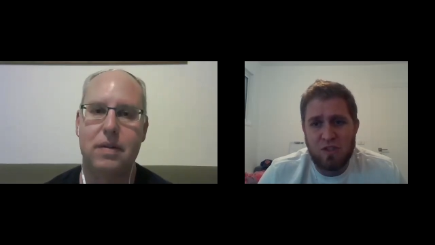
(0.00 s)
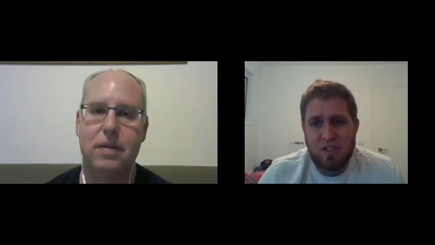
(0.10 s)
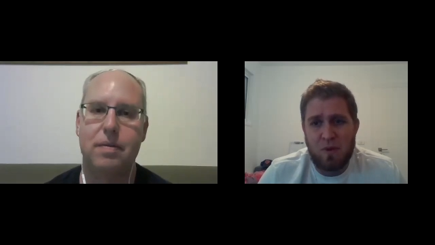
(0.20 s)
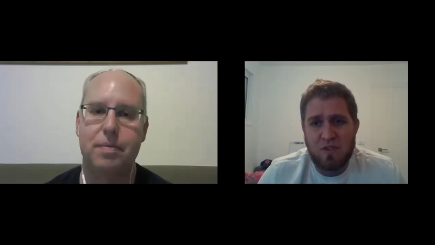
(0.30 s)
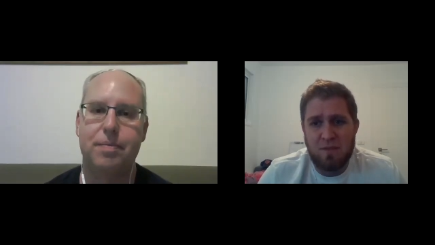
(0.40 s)
Speaker 1: that he
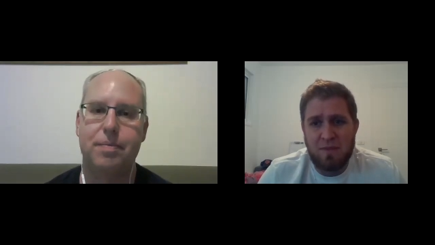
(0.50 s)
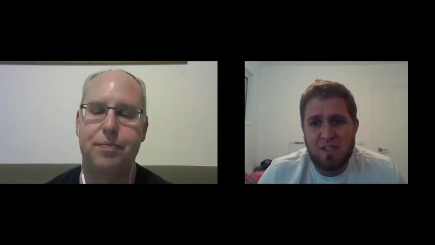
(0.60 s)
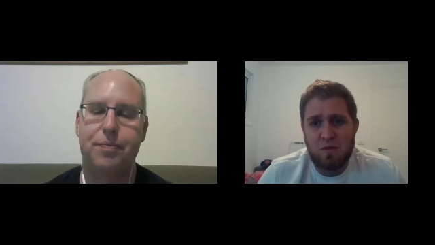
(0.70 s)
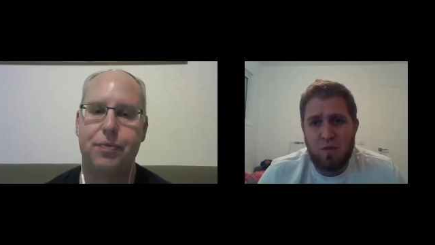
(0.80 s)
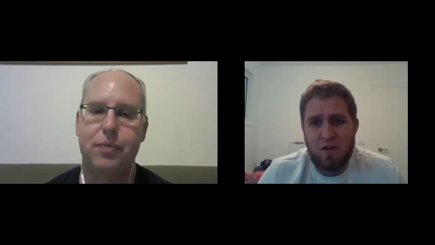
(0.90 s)
was supposed to be
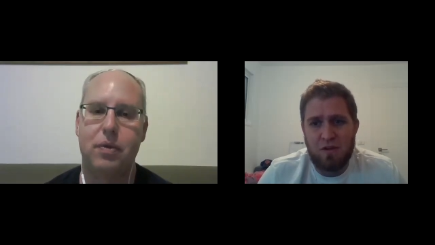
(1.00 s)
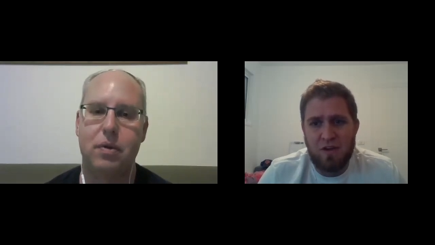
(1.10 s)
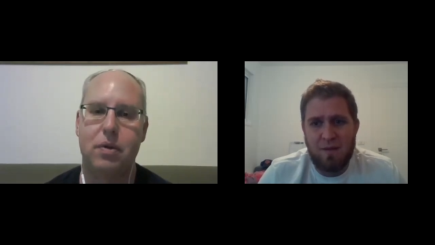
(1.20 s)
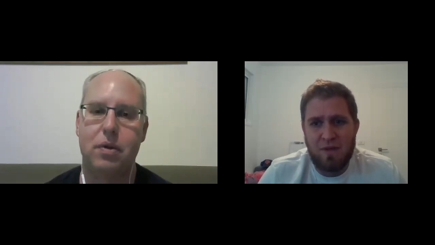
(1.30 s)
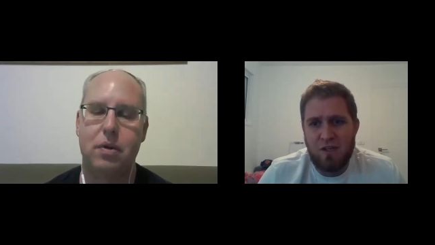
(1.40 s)
in 12th
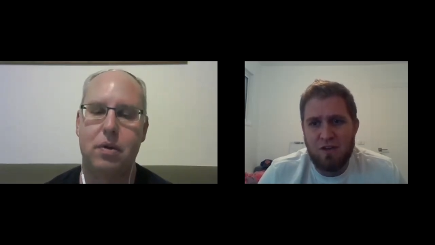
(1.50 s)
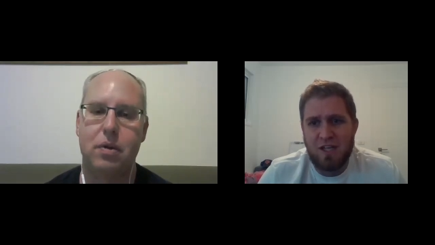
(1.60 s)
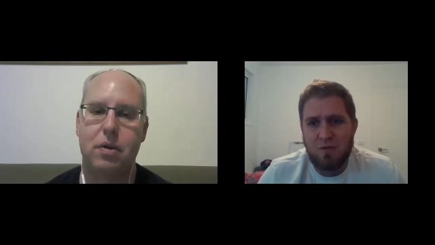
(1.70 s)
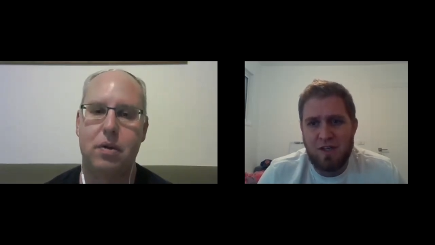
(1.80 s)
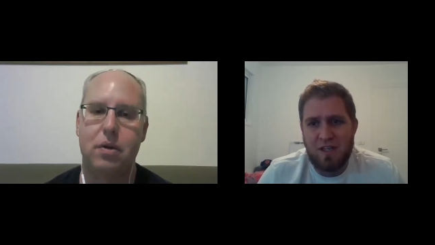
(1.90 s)
grade, but he
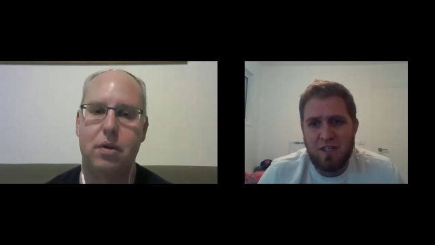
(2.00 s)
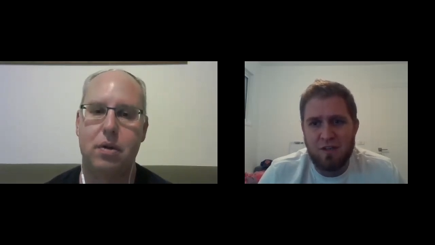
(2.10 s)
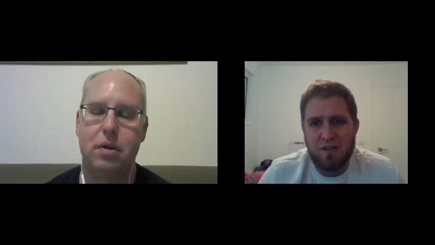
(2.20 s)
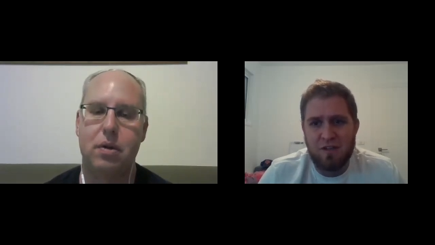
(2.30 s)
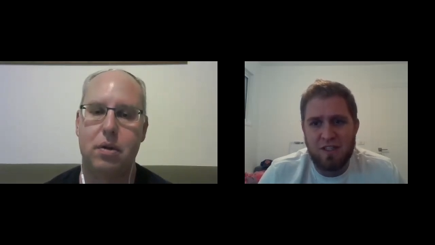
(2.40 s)
graduated a
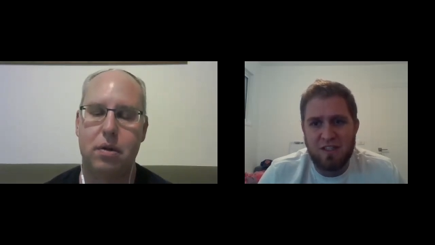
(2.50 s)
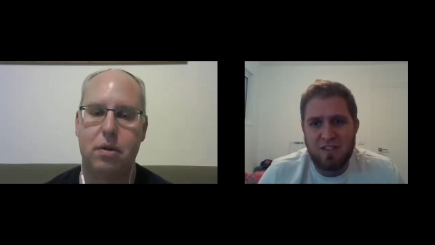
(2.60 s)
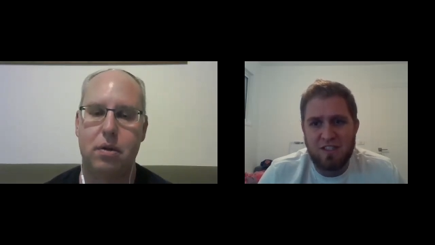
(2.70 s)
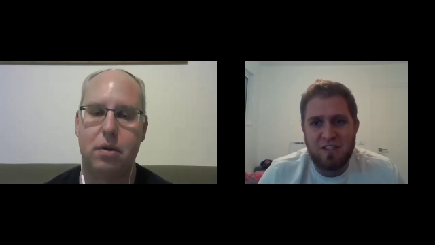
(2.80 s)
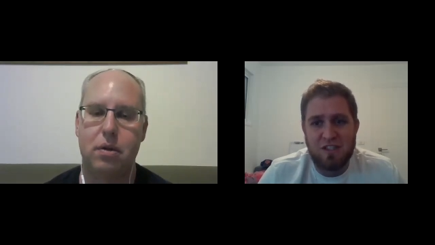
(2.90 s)
year early
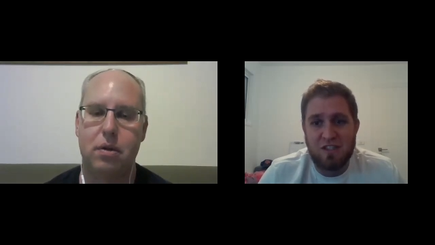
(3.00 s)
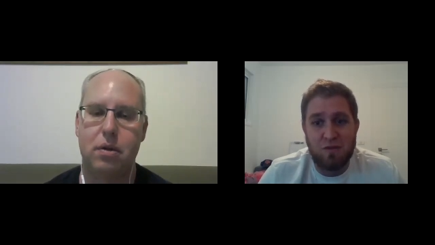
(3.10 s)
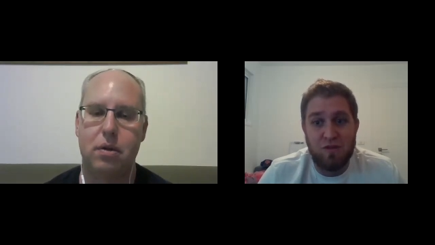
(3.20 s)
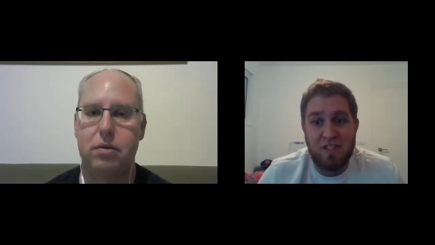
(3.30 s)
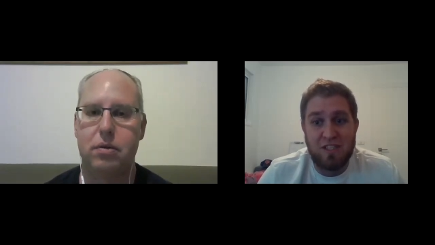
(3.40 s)
because he's
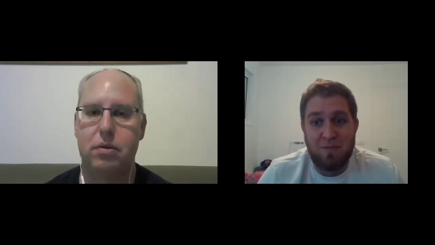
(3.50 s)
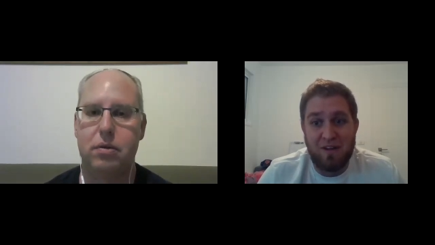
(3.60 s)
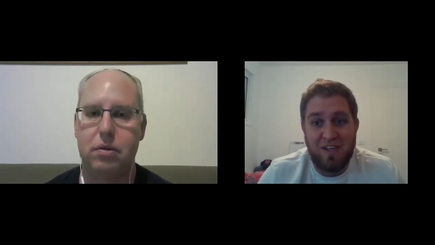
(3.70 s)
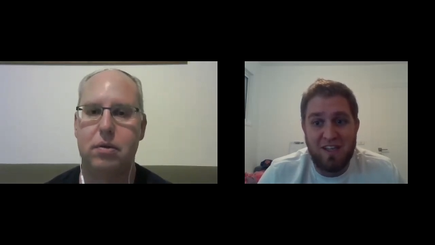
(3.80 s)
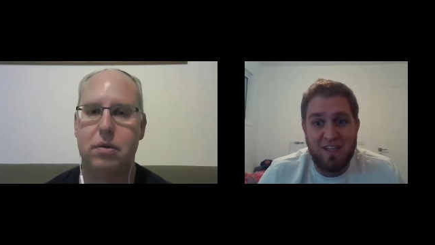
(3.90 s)
just a really
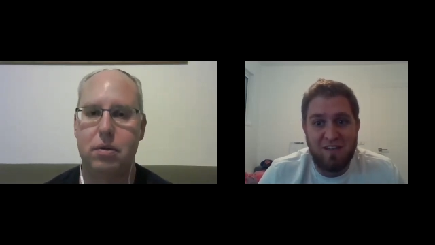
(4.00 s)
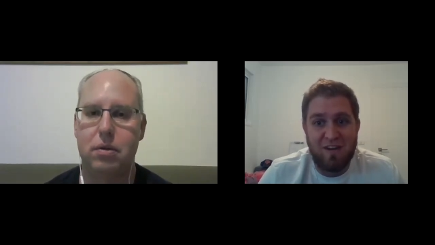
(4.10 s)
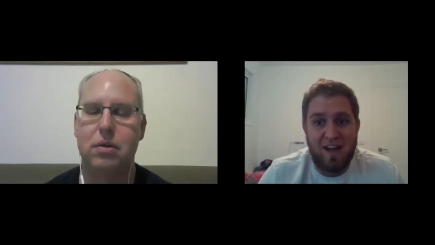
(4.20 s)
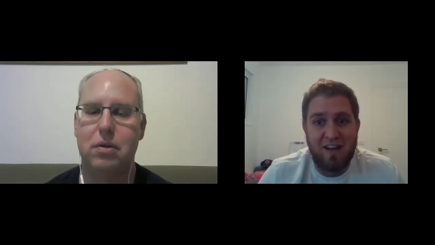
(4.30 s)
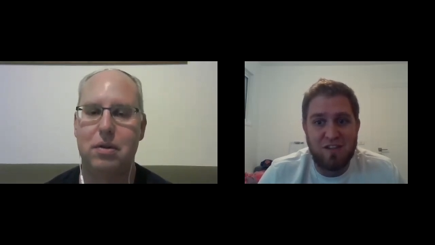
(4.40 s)
smart kid,
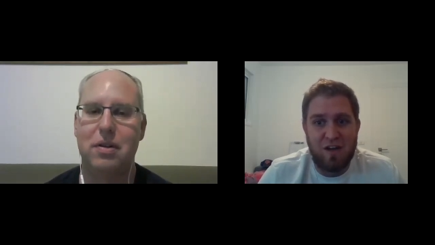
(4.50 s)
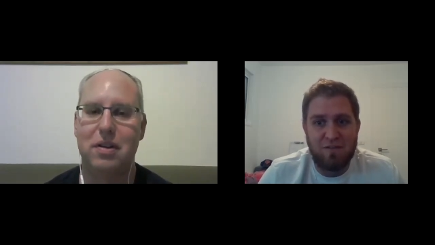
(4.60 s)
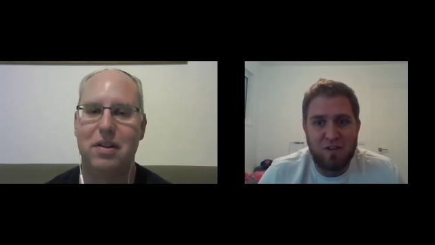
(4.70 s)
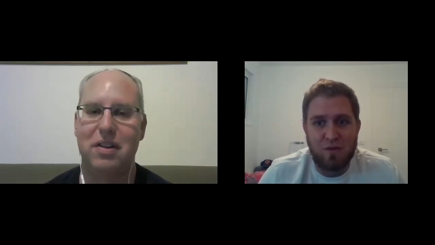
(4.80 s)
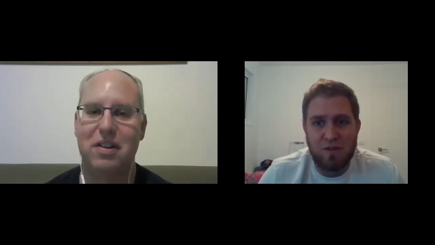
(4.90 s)
even out
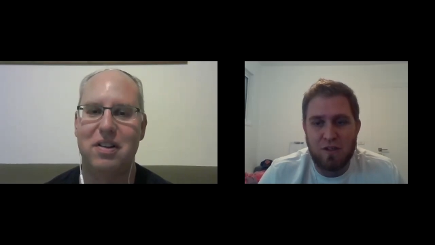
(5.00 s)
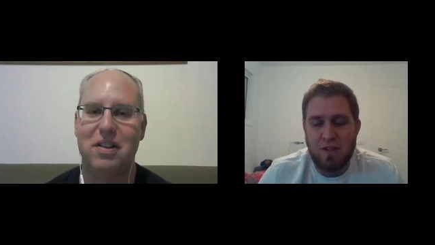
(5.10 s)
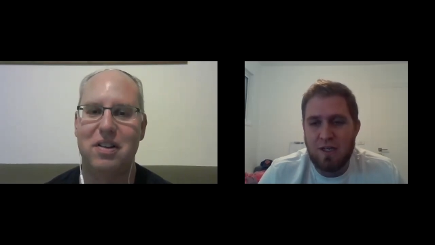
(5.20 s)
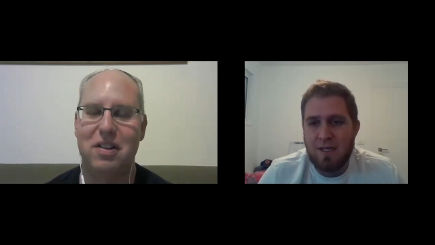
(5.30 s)
off the court.